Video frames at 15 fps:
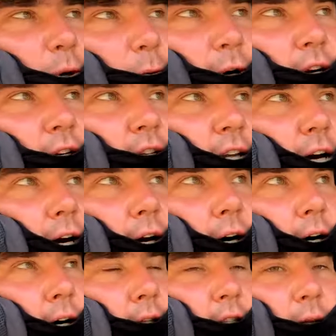we were in
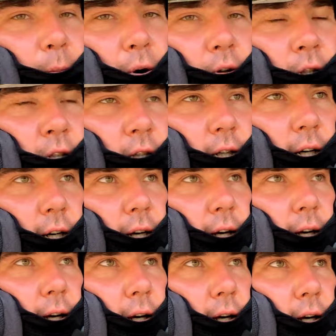Adelboden,
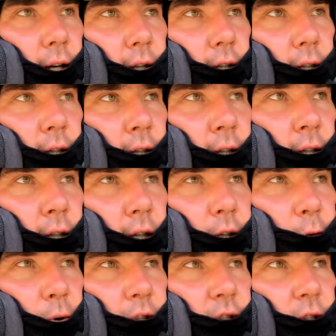and
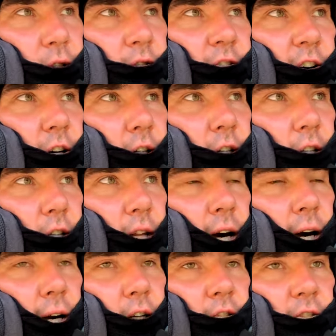it was
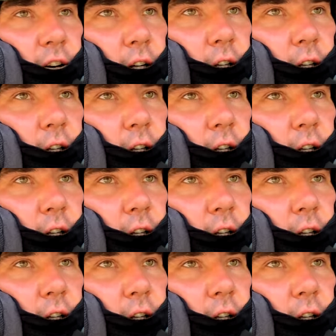29